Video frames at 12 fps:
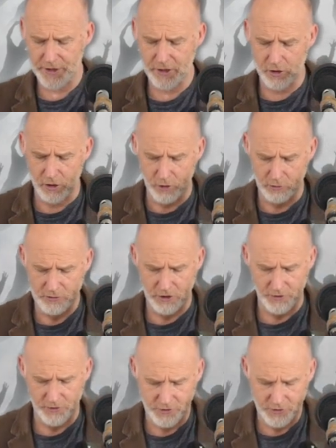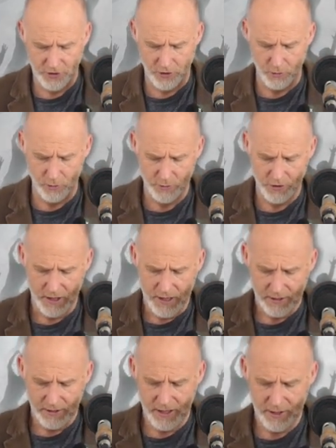the altar the souls
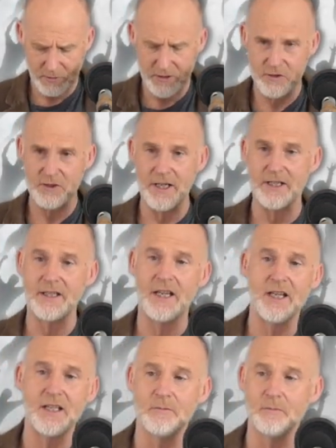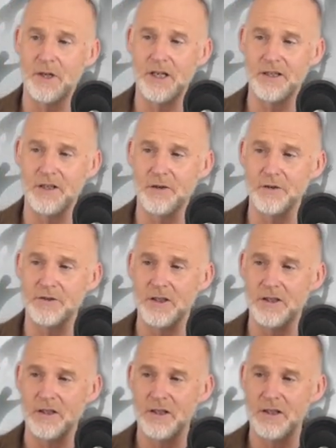that had been slain. They're hidden by the
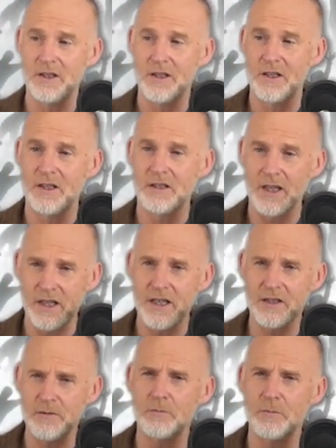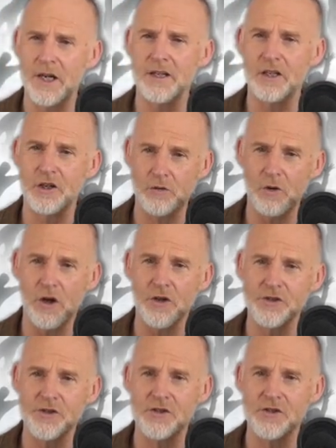altar, they're hidden by the
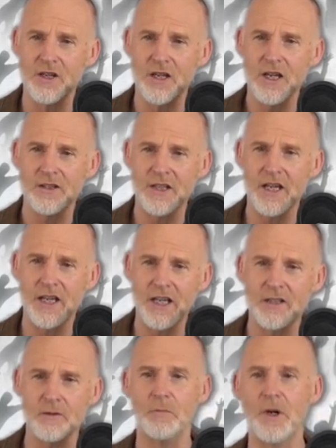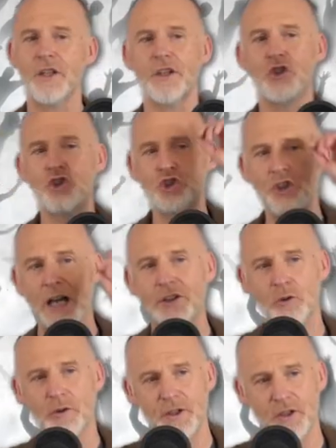cross, they're hidden by the
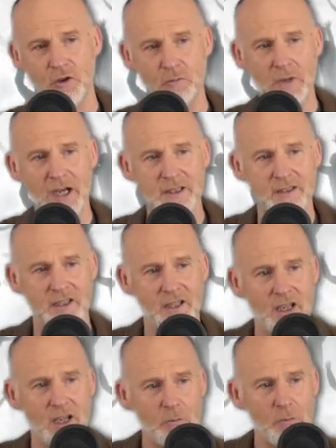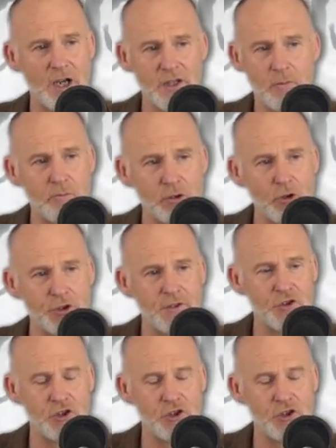shadow of the Almighty, by the blood of